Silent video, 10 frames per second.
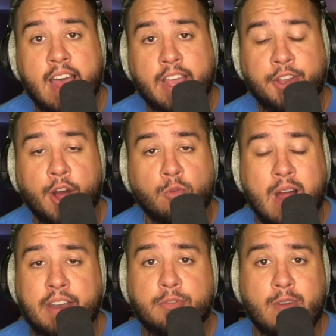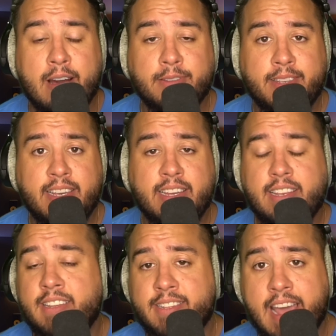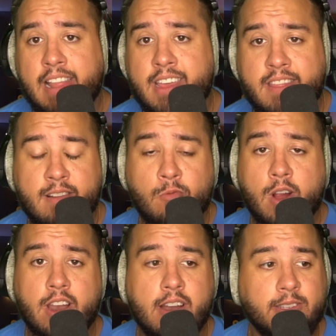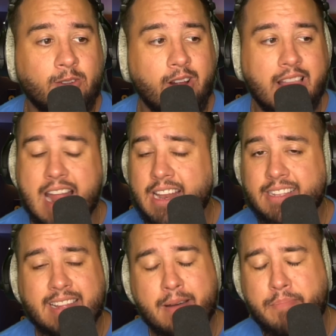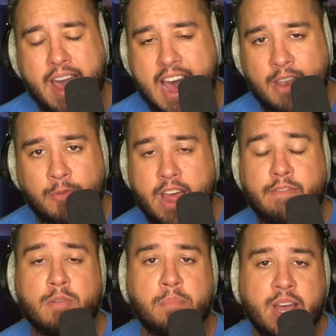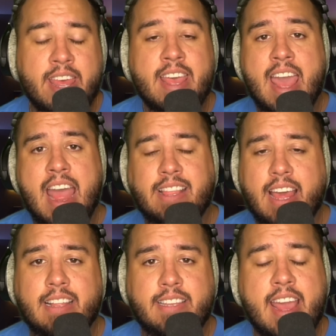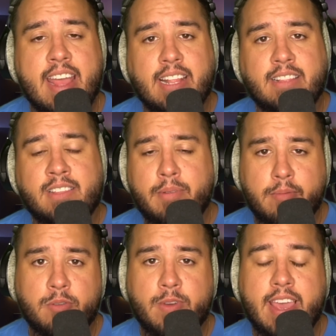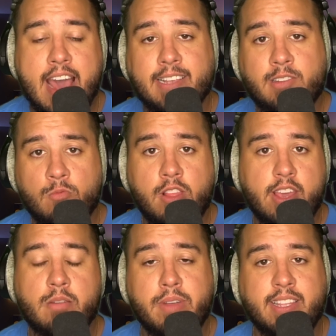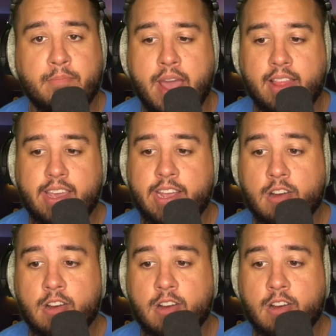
You know, Ronda Rousey, Natalya, they're working on a storyline and it's not bad or whatever. But at the end of the day, WWE has to really commit to Bayley here.